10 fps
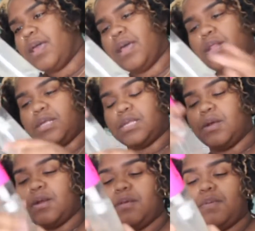It looks
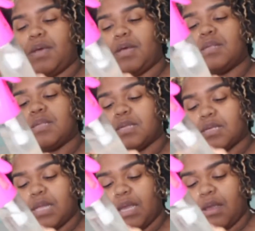dirty because
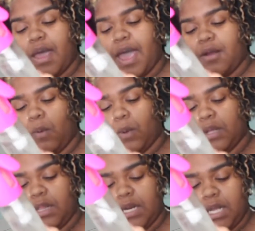there's like, I had
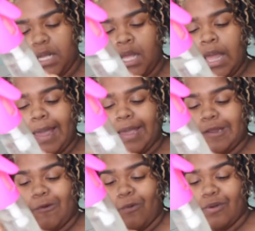oil in it
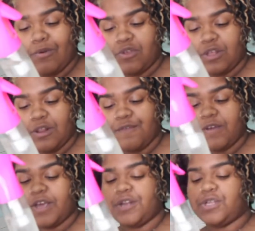and the oil
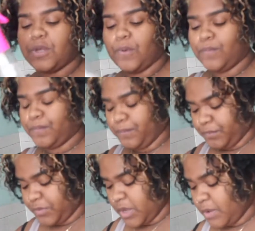solidified. So
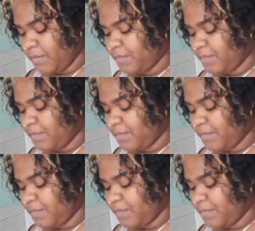yeah.